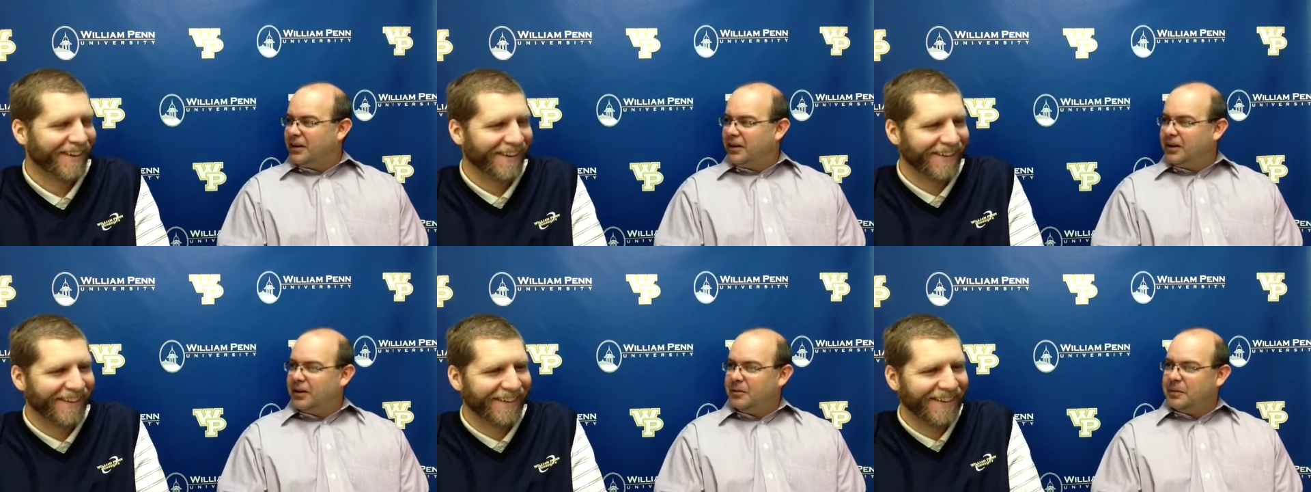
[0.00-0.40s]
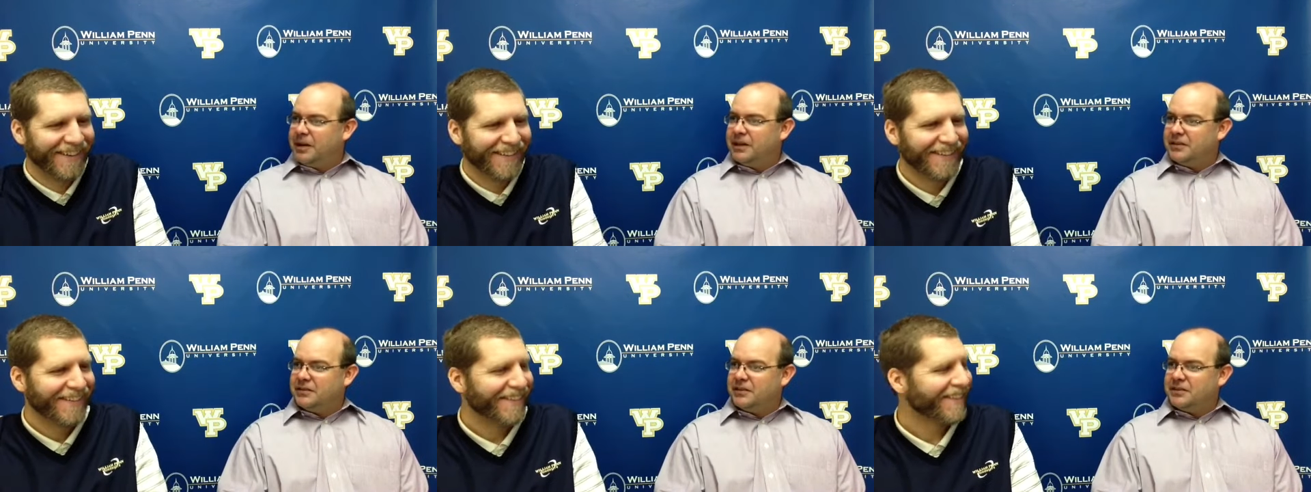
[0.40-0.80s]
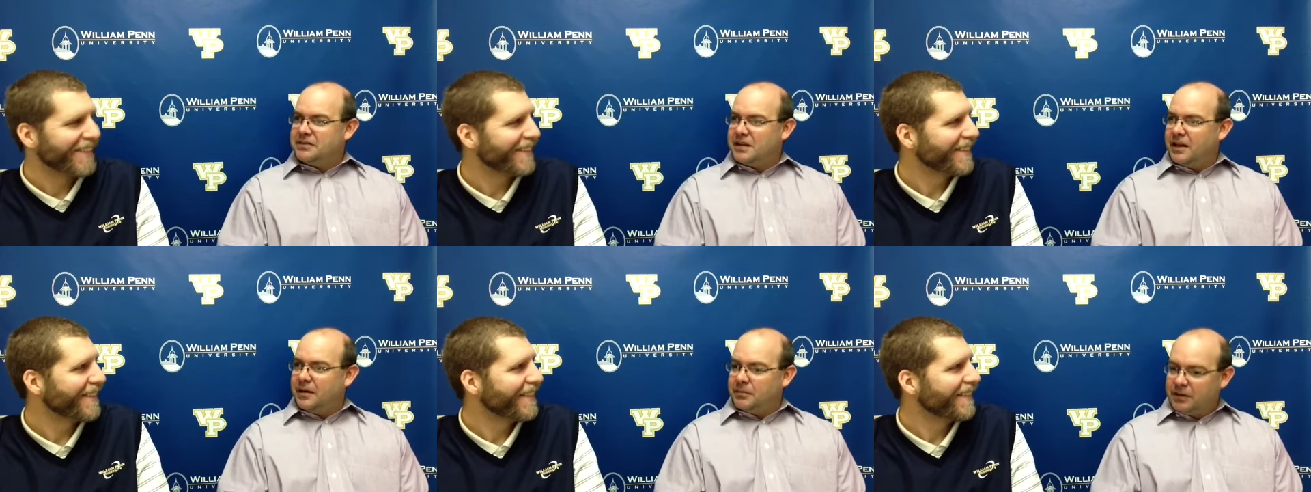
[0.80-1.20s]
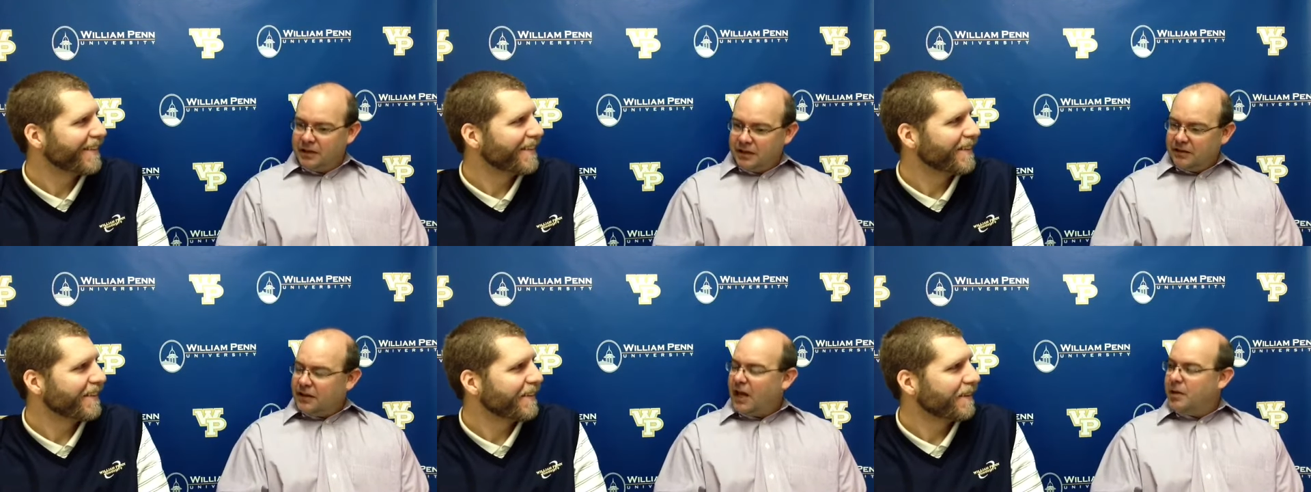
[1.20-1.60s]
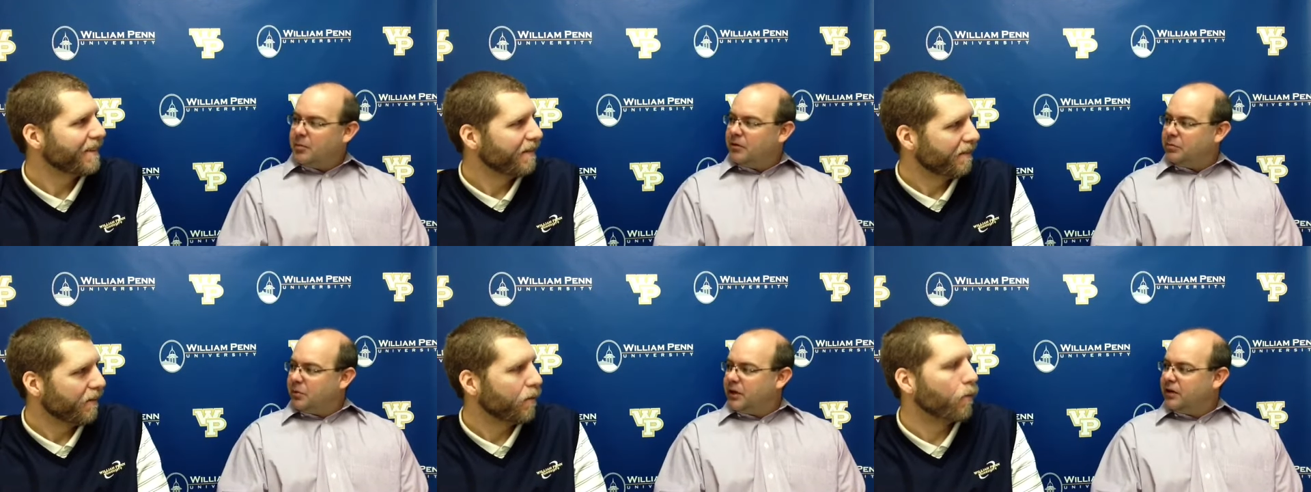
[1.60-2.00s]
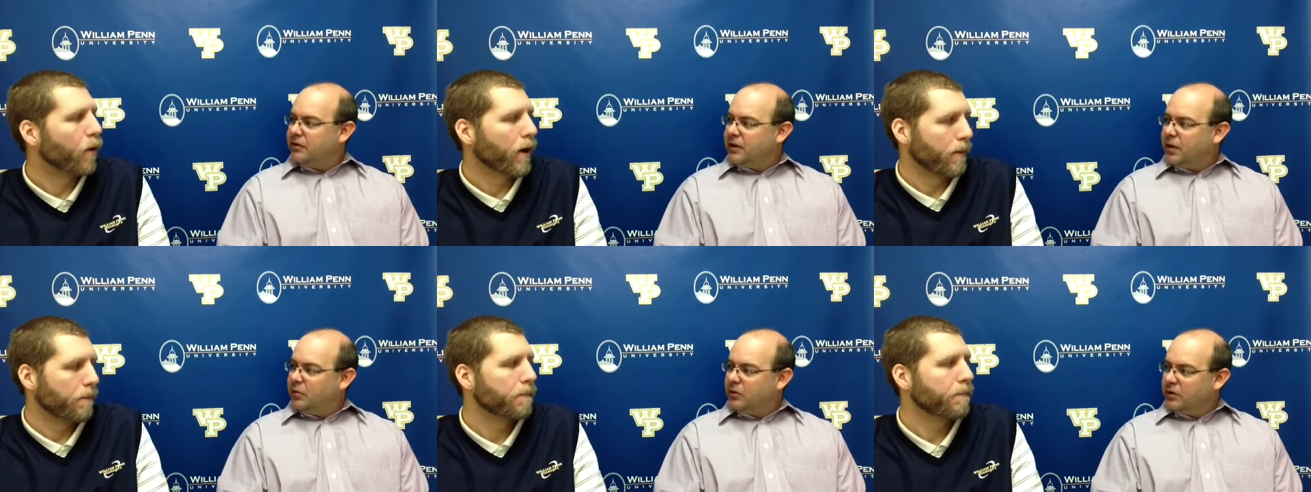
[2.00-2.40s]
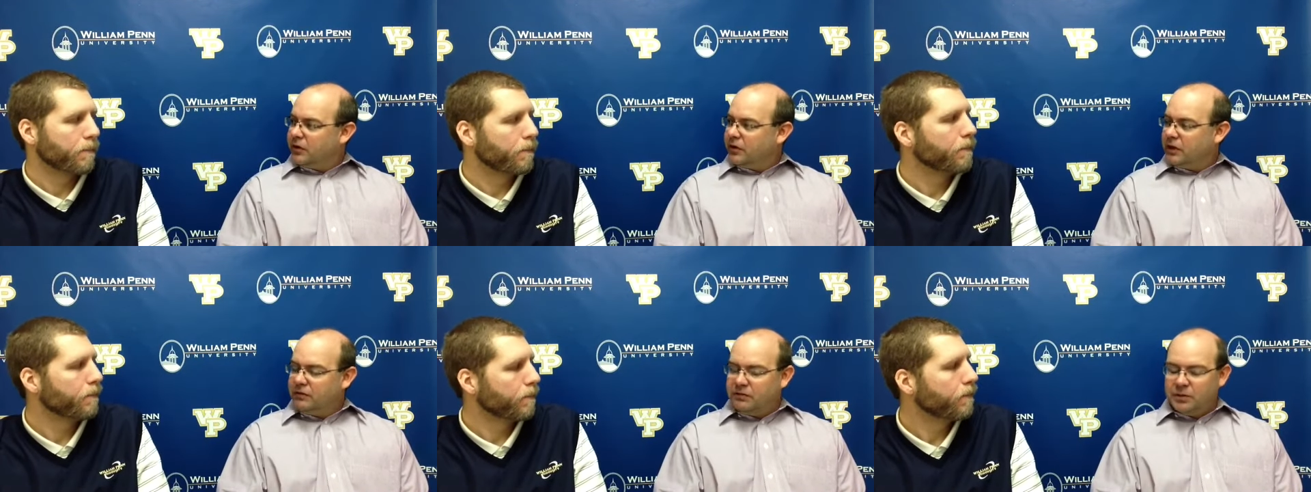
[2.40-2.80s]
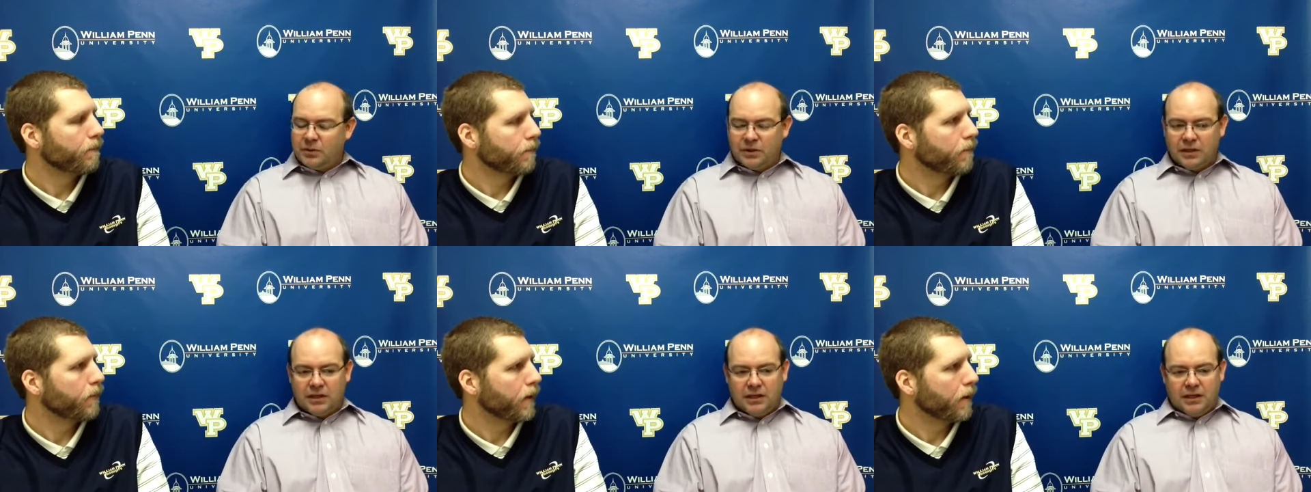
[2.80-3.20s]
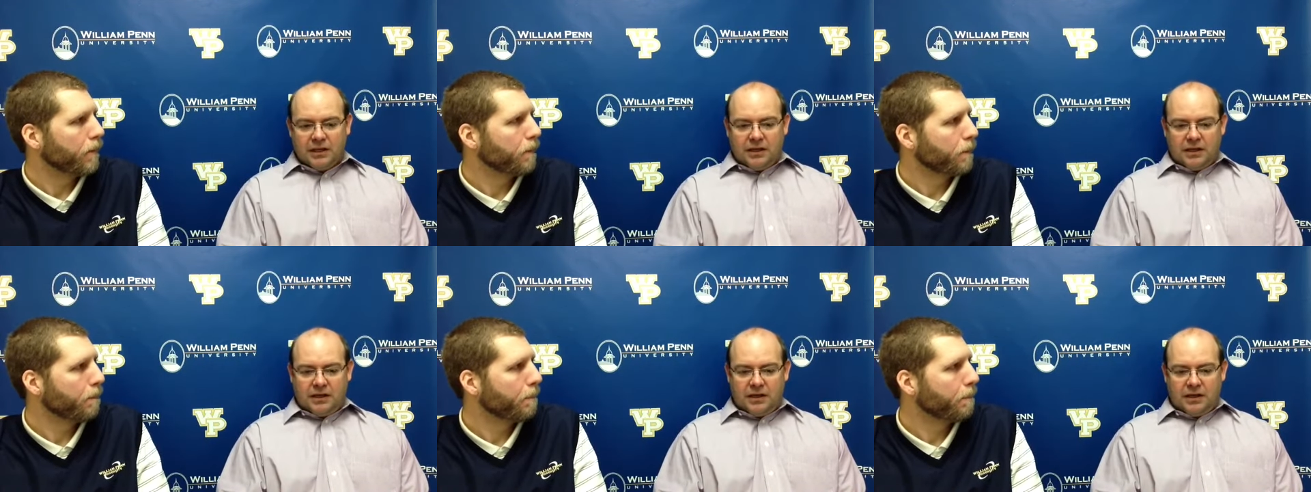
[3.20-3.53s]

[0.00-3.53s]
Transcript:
Speaker 1: are. I mean, it's the same type of player right. that we're looking for. Yeah.